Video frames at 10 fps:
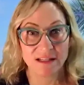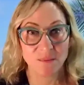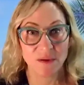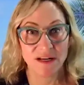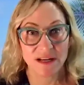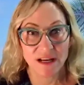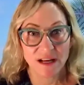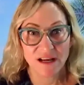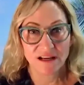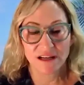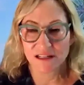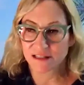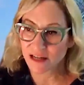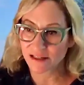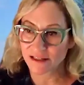it's been
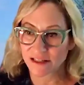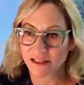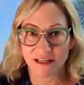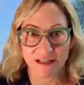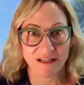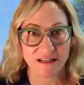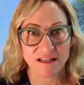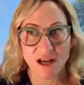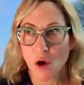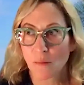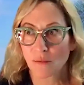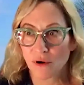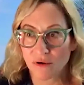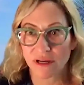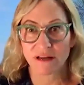conducted is
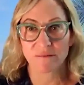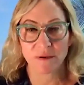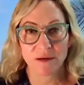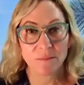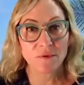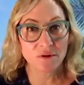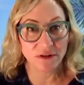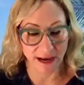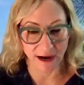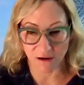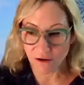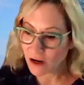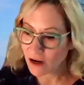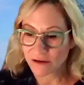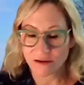broken. People now,
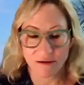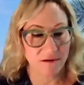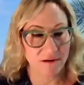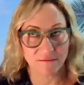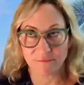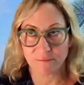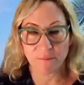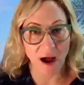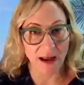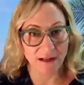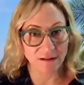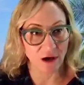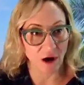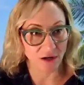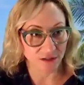by and
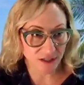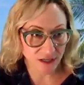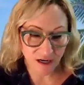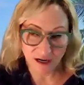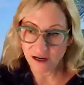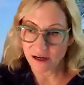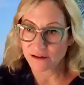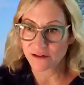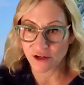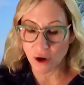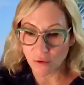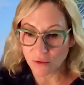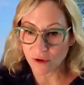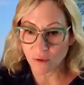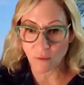large,
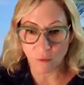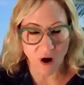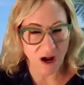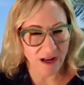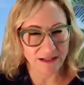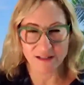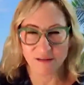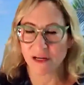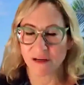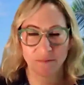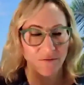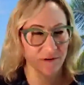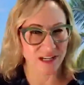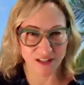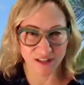don't want to be
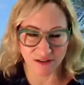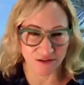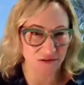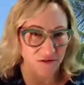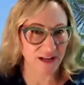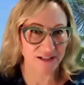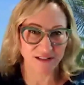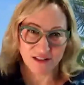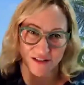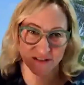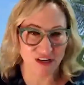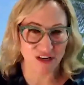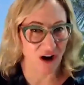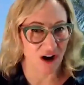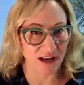preached to and just
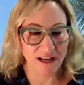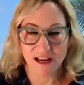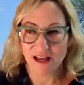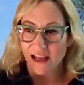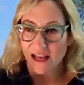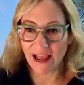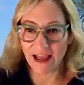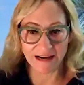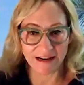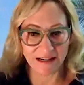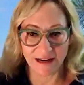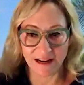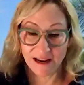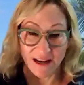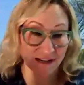taught, and
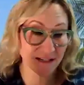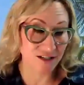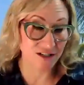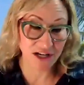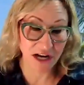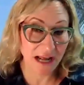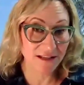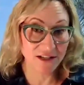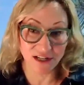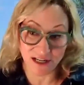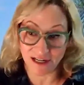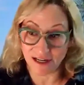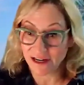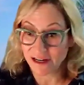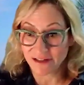it's
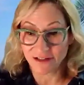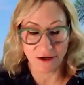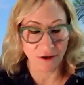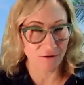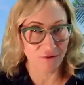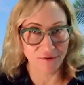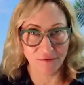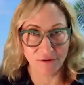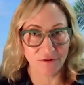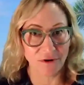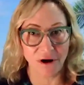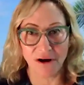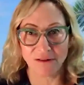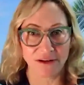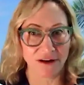challenging to go through
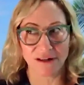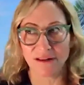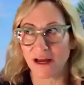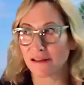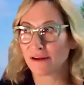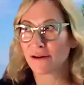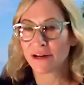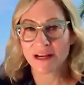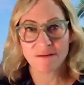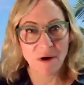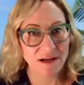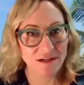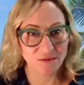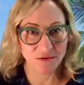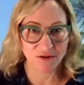all the online learning
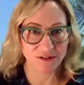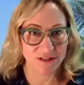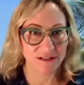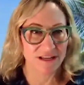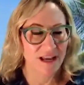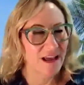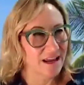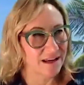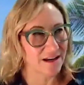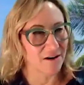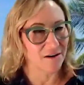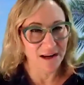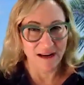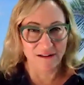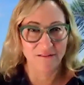modules. It's,
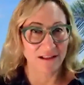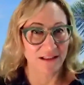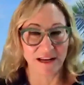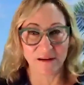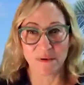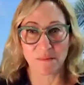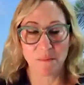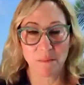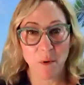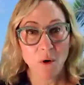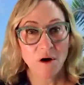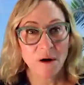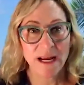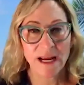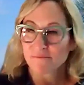they can be
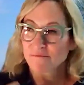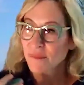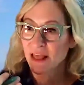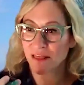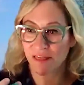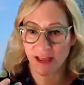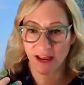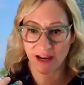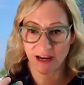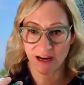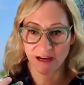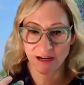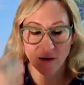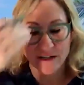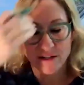boring.
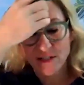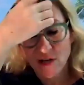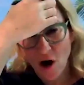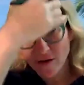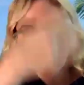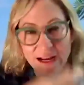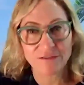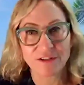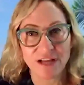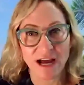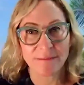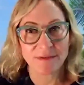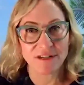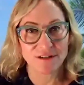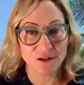And just carving out the time
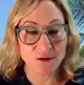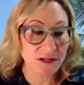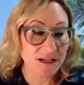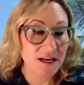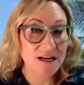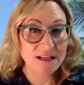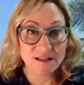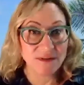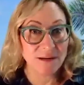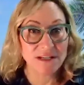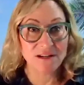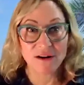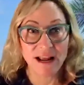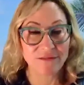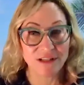to do it sometimes you
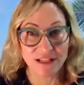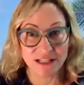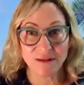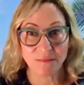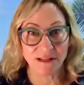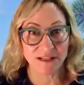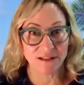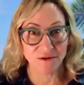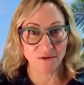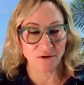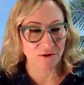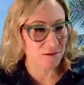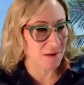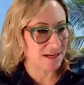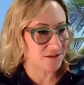don't have the discipline to do it, or
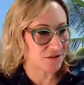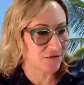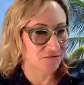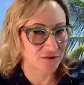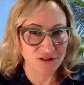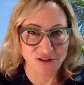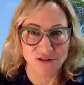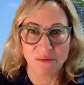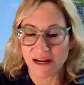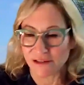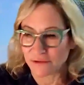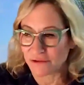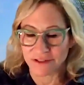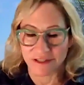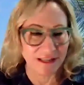you might do the first 2
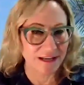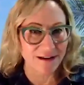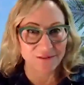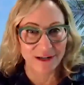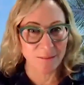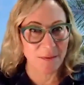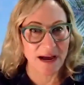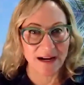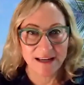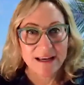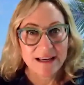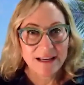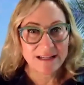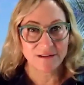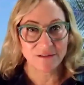modules and then never get back
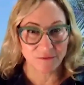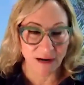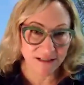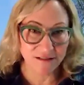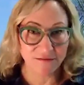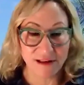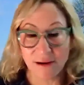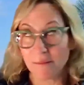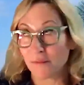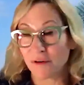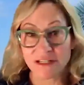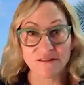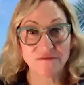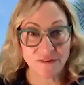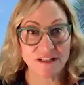to the rest of them, which
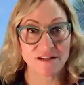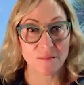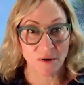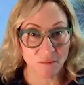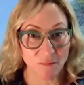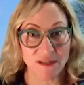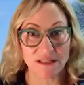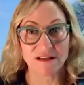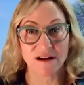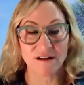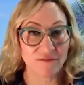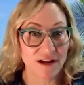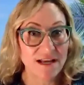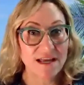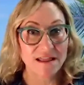defeats the purpose of
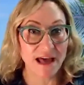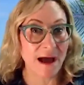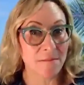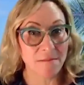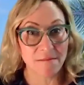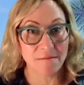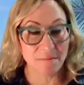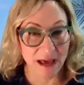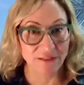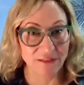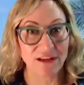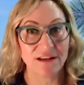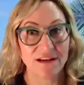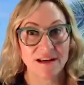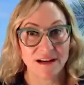that
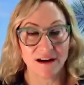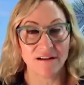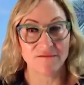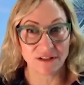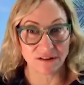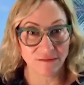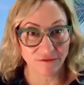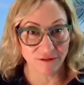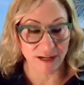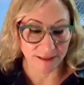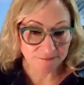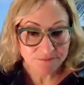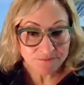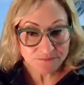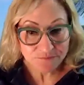method of delivery.